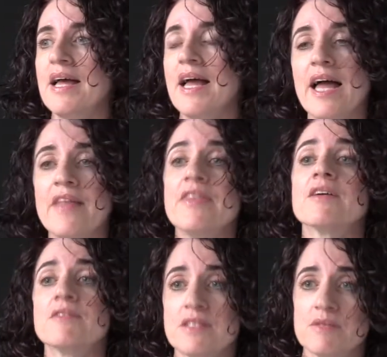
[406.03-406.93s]
And there
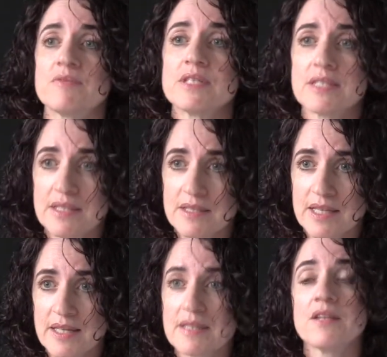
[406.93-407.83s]
is a risk in
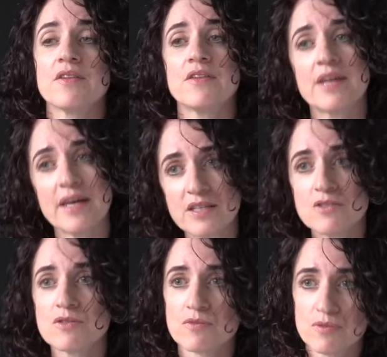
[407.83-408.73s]
that. That
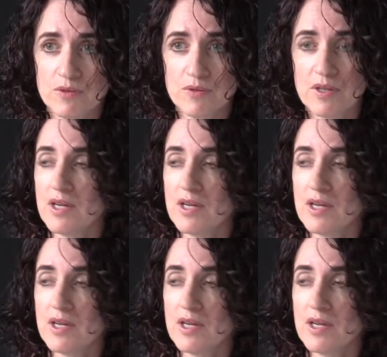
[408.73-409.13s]
is true.